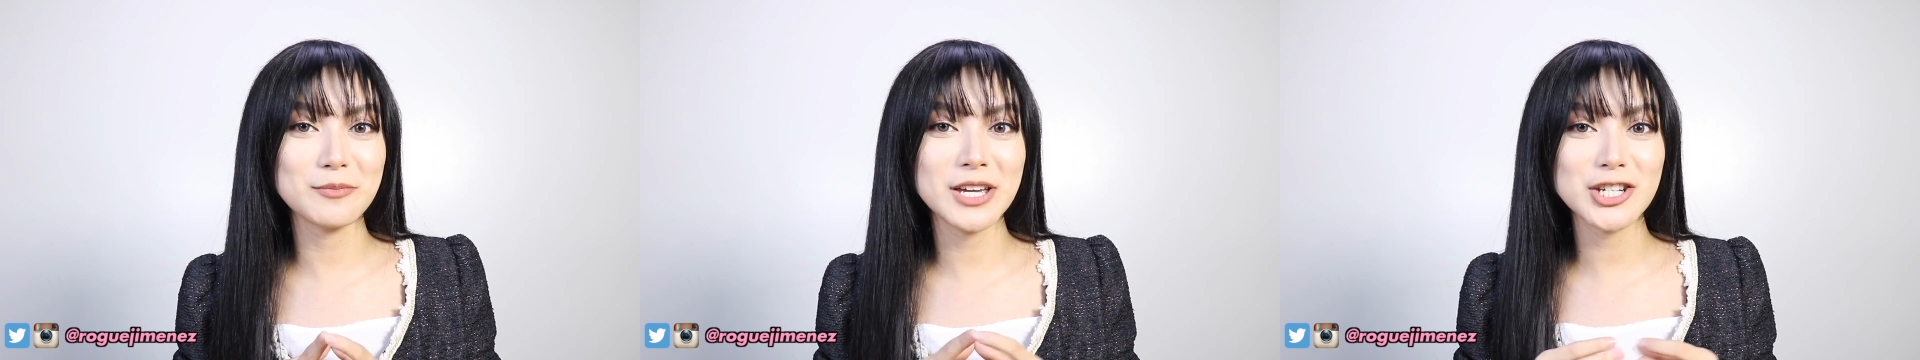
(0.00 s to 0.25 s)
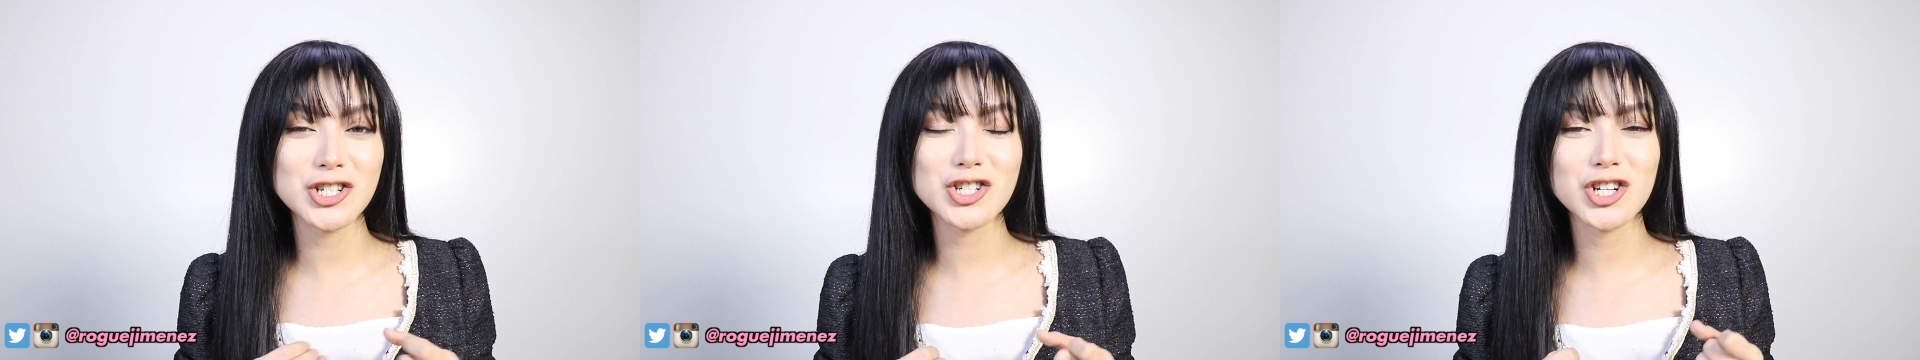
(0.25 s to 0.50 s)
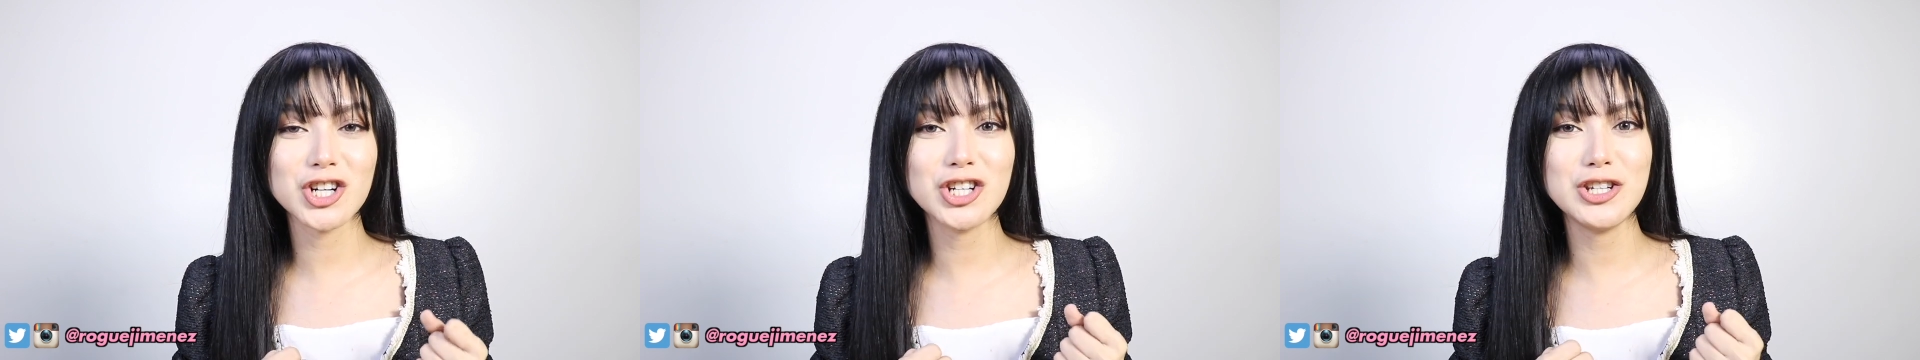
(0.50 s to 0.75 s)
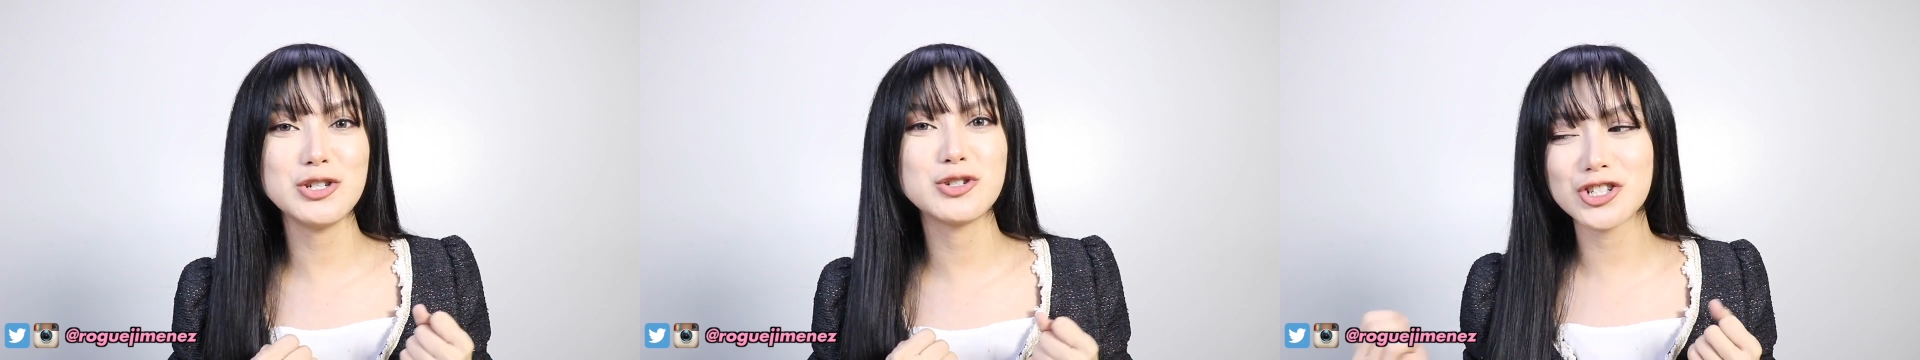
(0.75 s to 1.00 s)
make sure
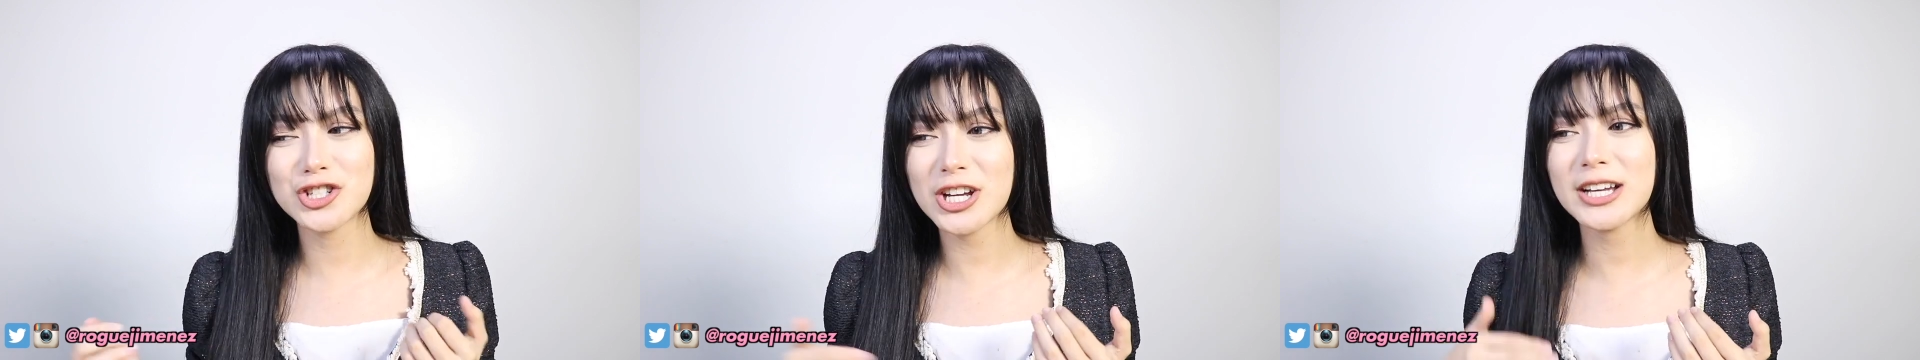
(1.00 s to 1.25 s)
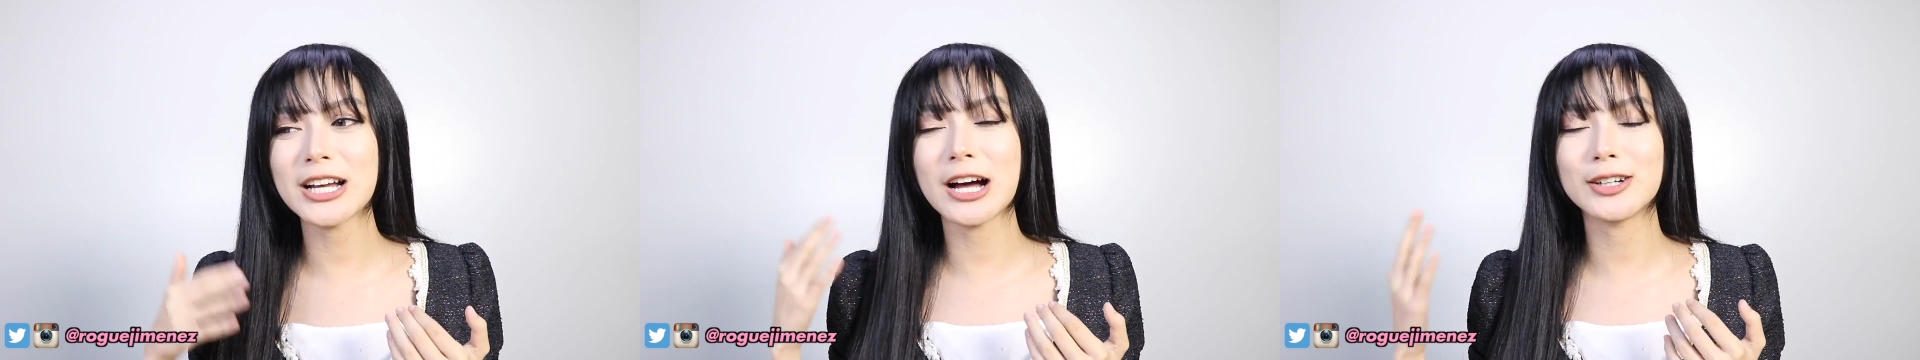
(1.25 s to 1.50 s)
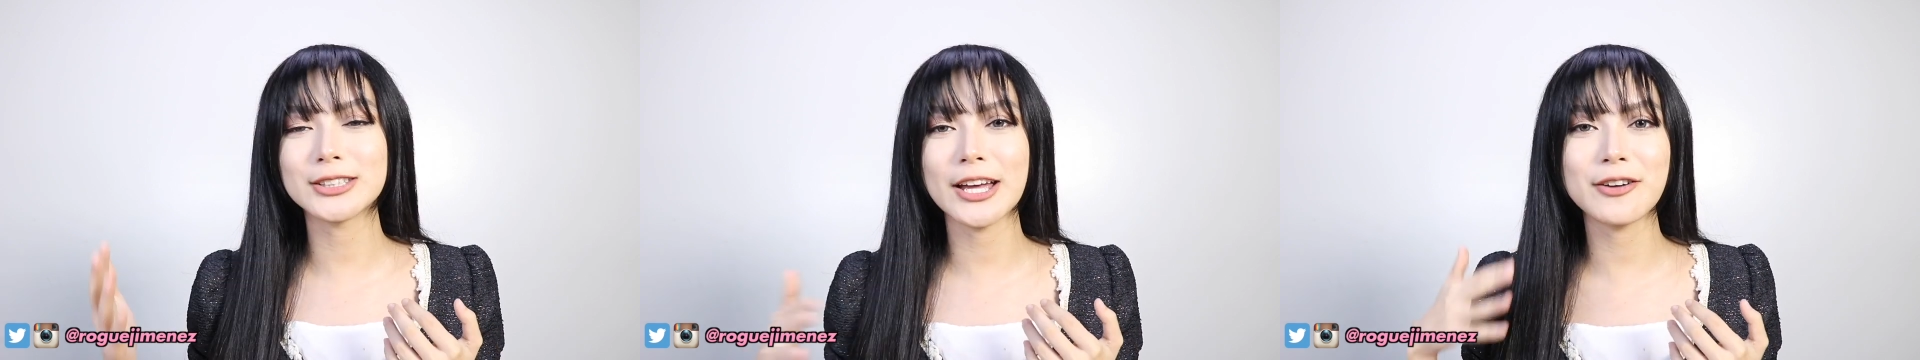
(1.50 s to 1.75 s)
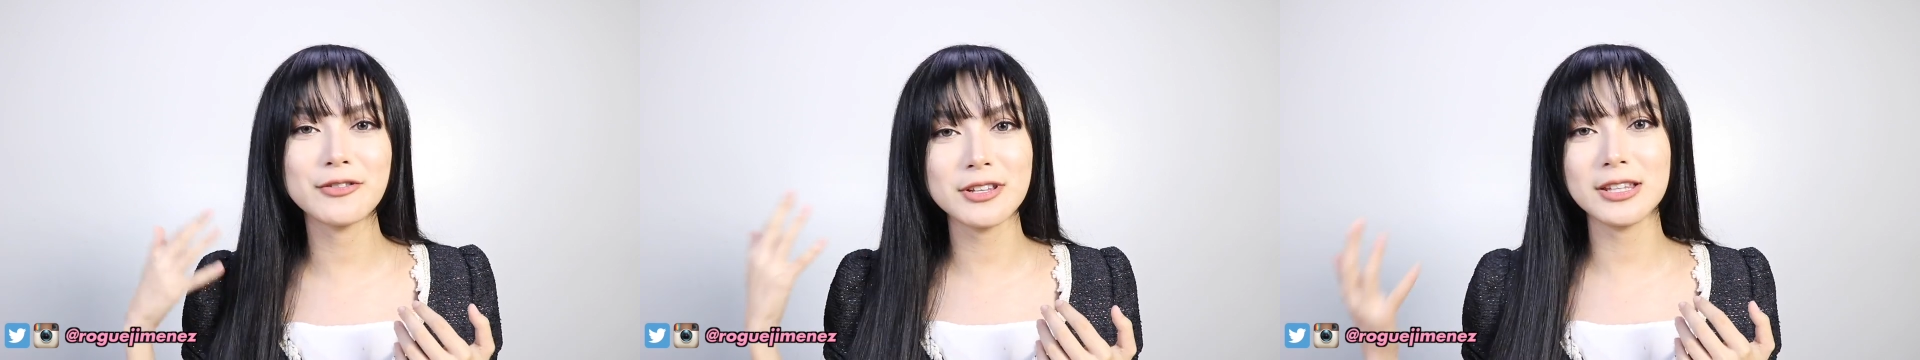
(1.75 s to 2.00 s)
you check out
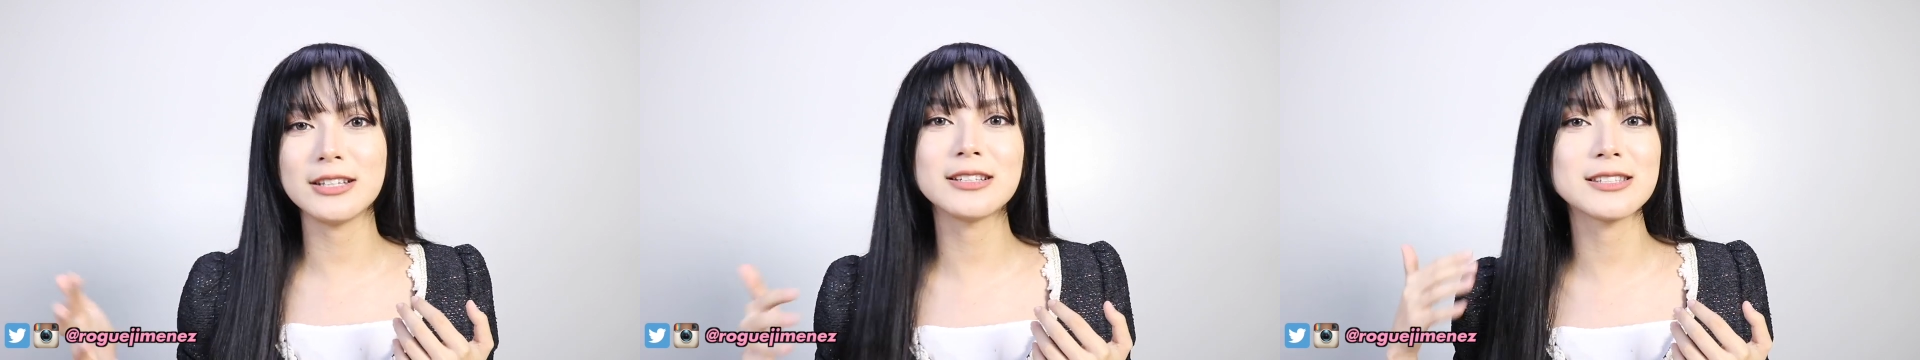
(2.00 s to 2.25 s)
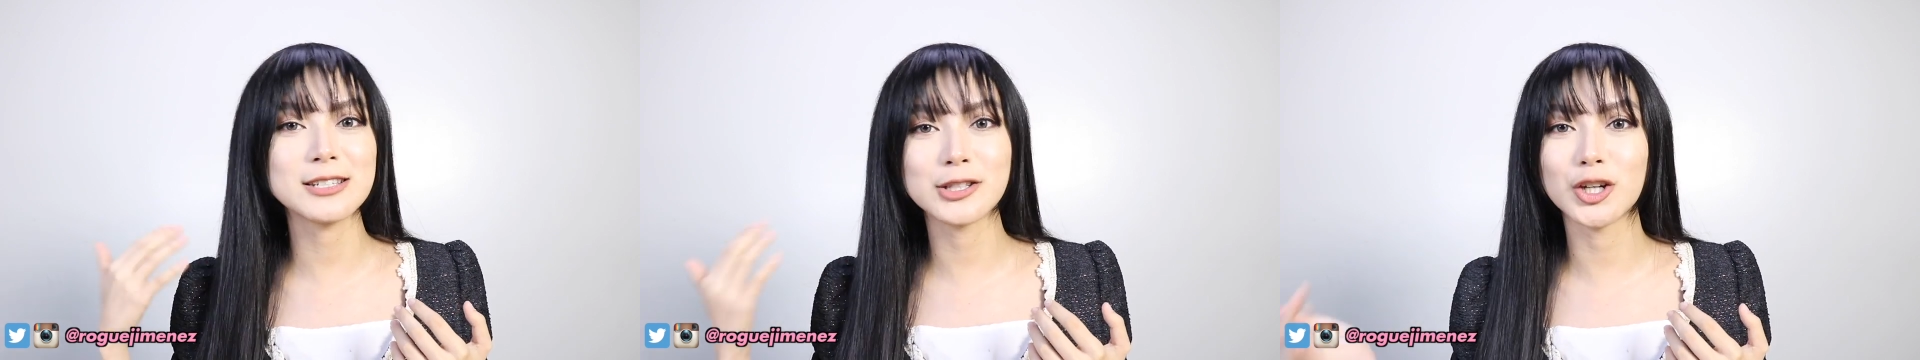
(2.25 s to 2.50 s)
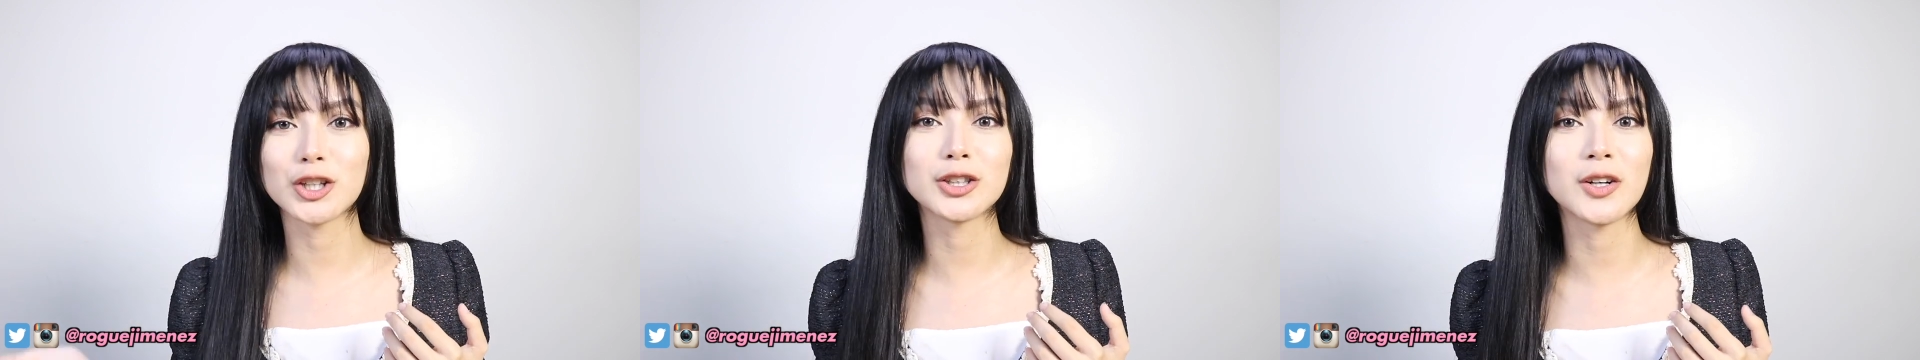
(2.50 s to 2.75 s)
everything that's in your